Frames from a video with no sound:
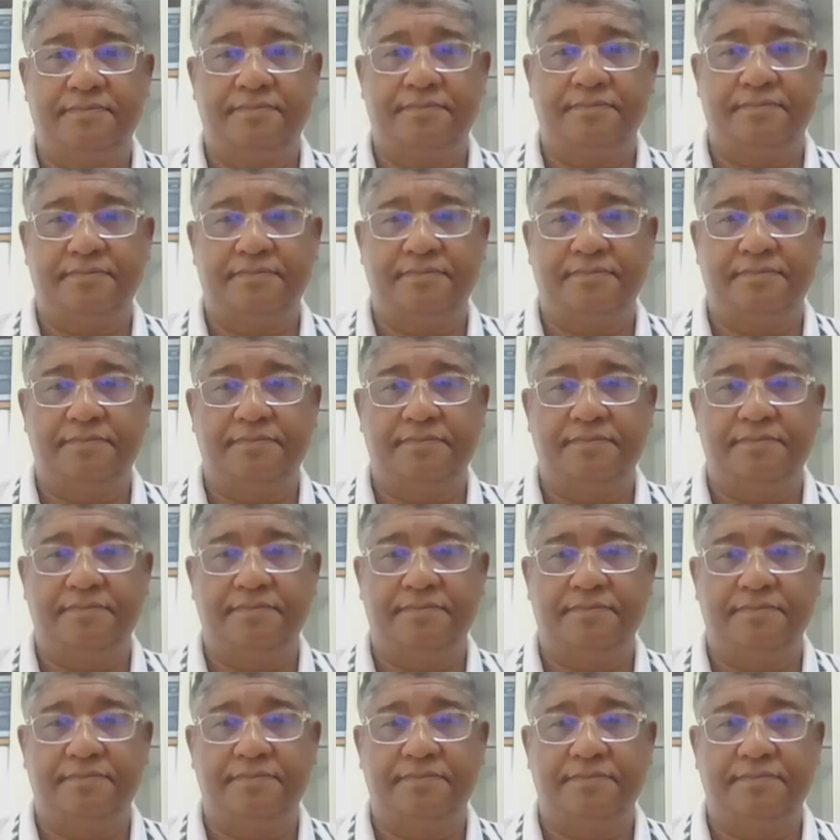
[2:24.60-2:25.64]

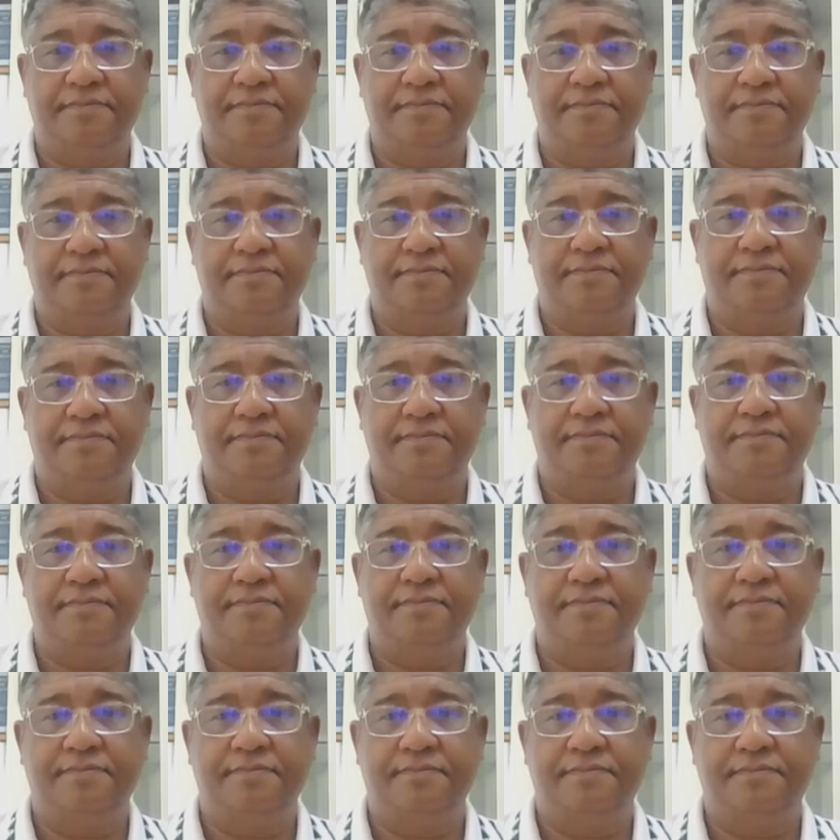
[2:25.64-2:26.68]

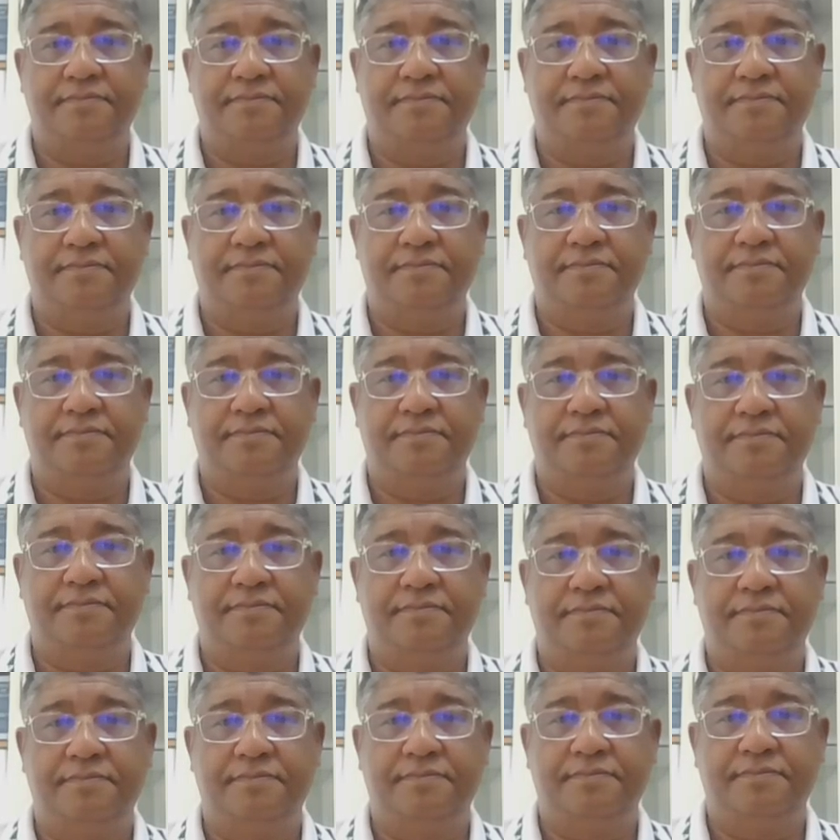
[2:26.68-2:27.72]

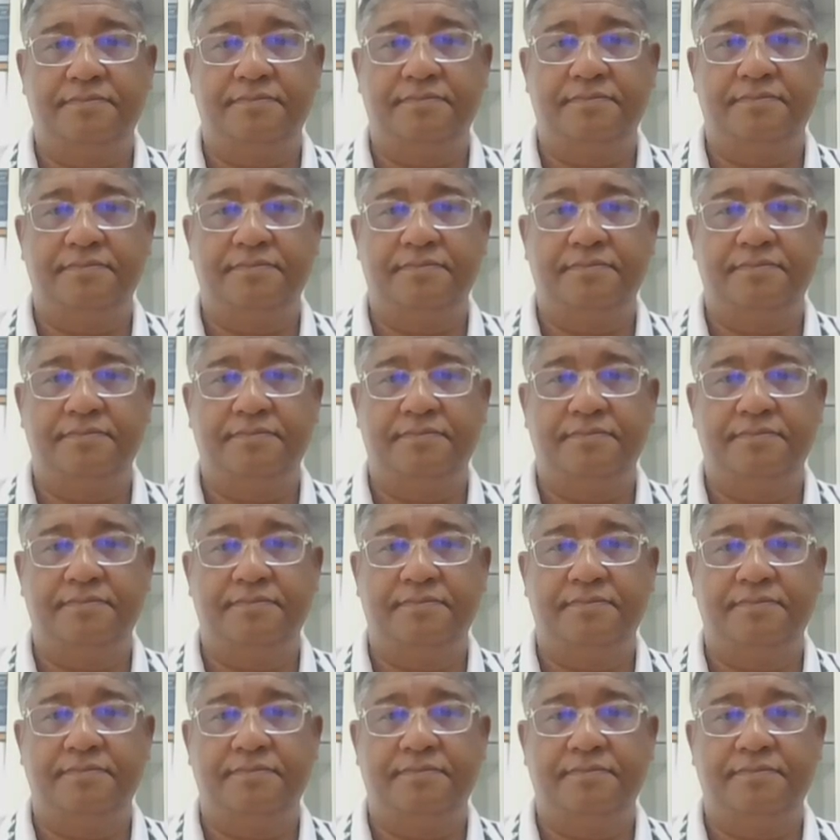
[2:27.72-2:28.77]

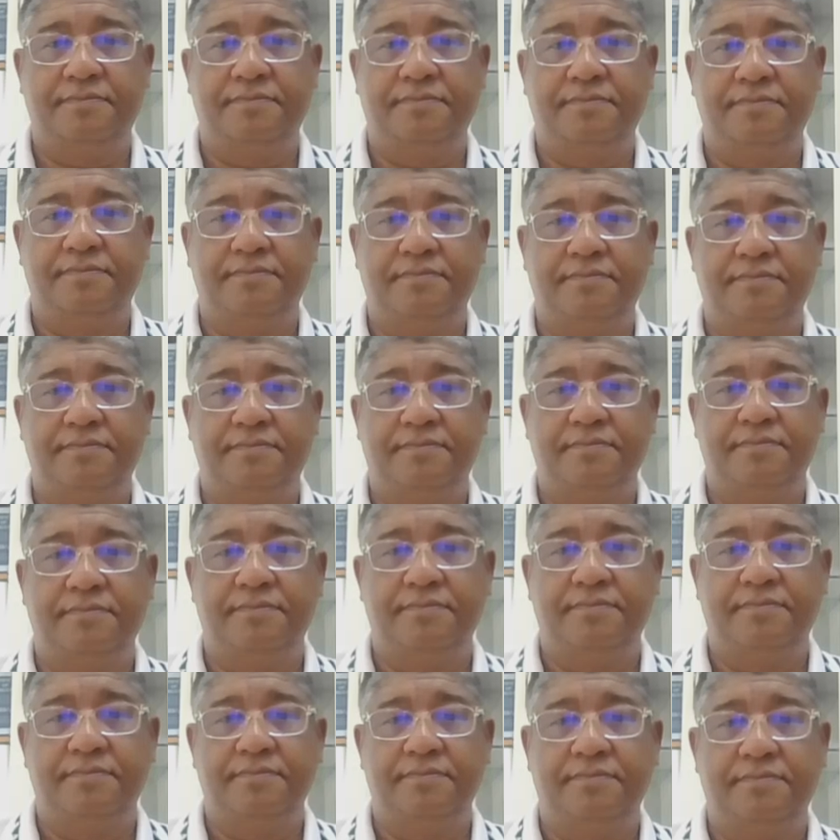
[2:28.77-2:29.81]
This person isn't speaking.